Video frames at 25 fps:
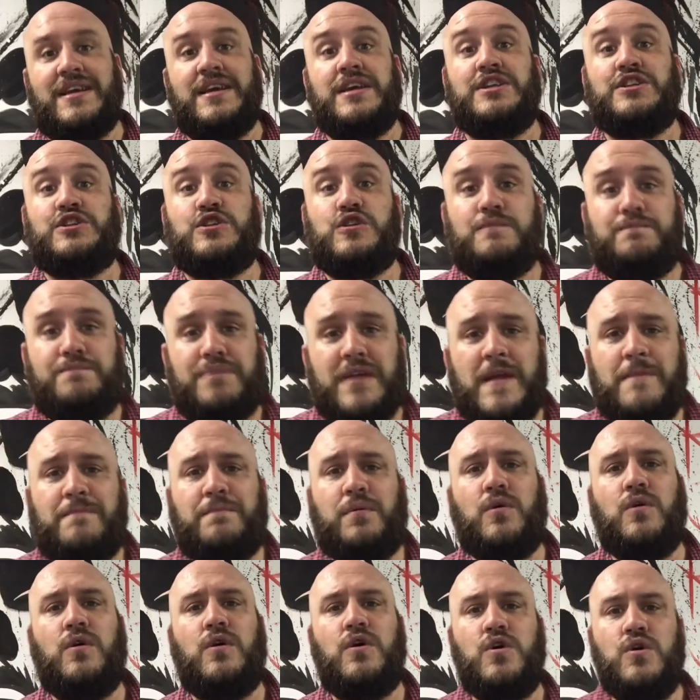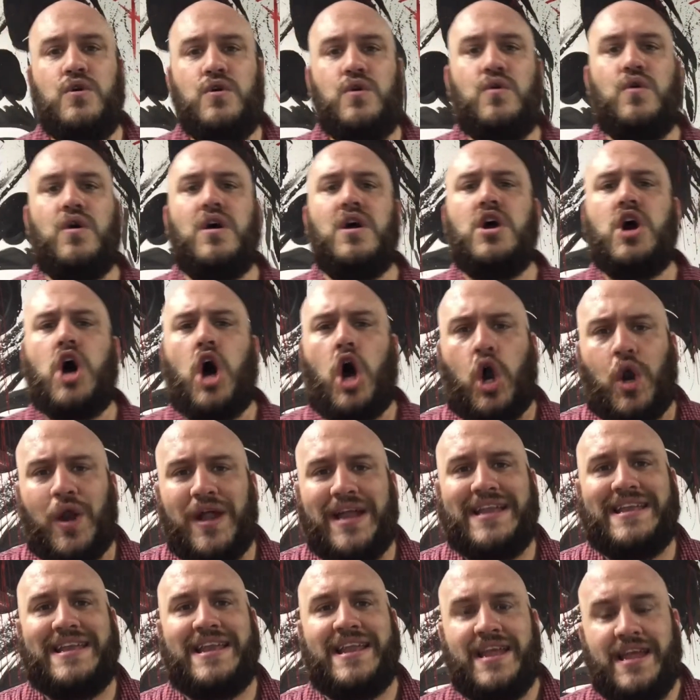to people who are
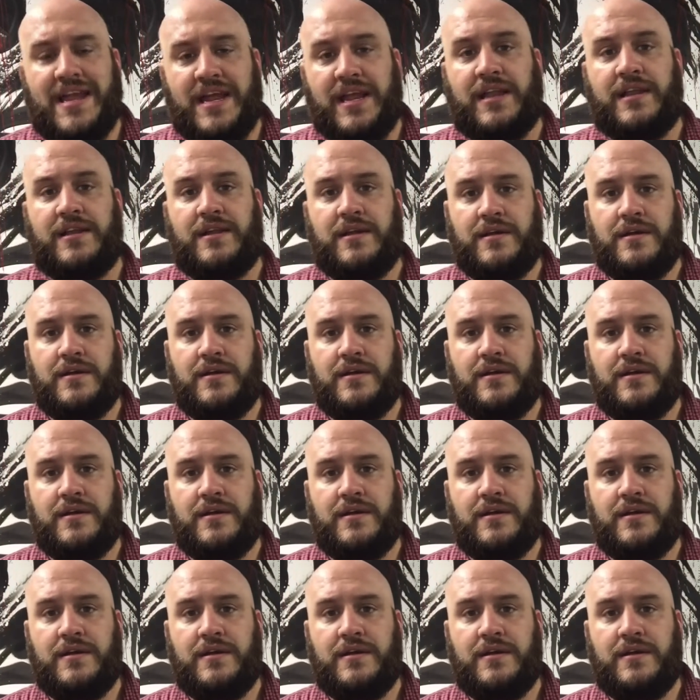in need.